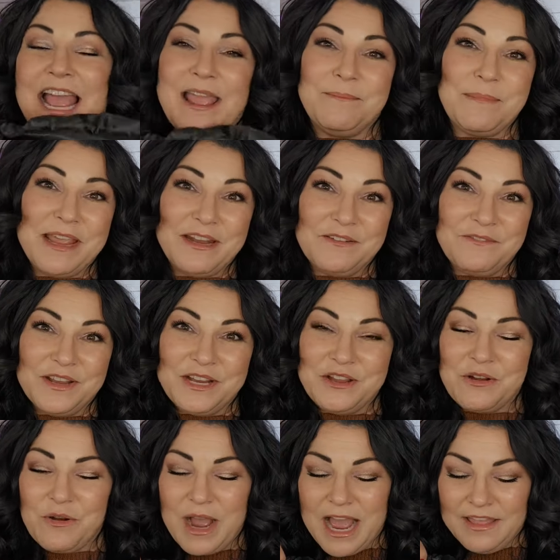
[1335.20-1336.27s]
I made a
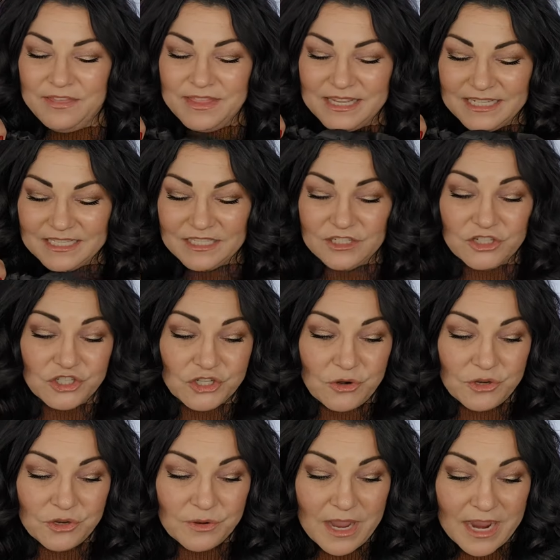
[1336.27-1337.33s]
video on this to show
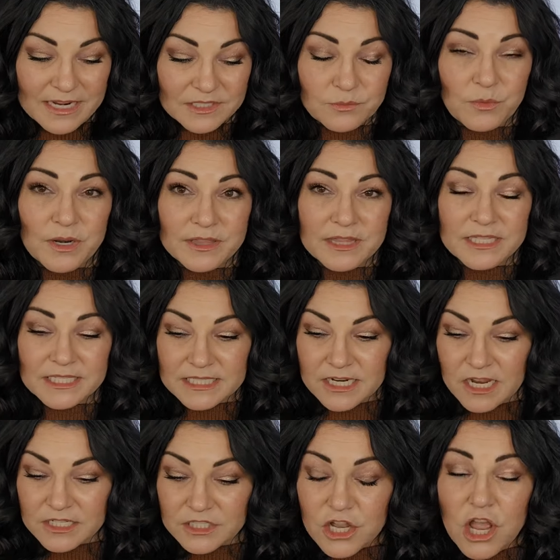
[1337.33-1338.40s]
you guys what this
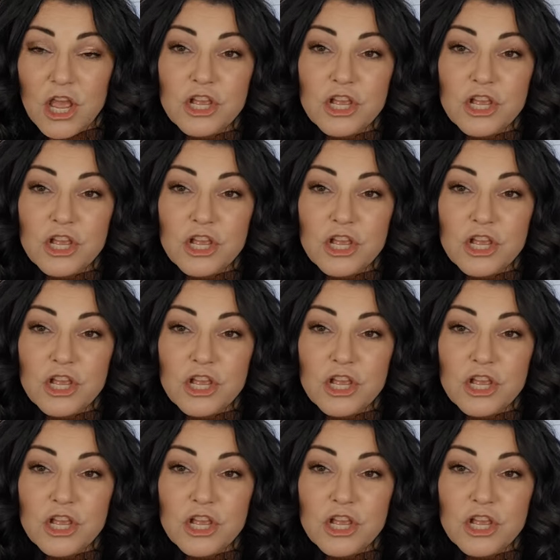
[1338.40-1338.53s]
does.